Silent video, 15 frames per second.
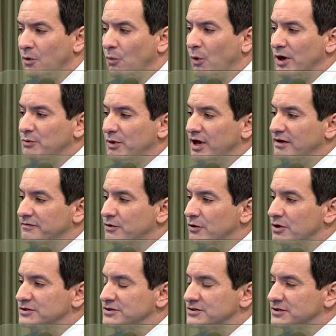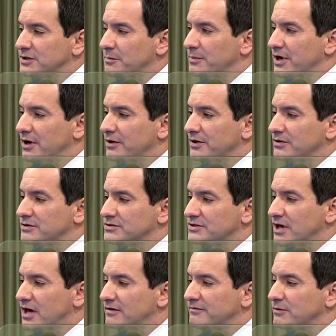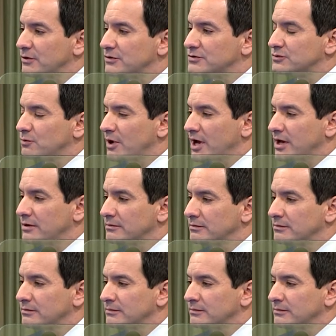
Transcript: One way, of course, is to get barriers out of voters' way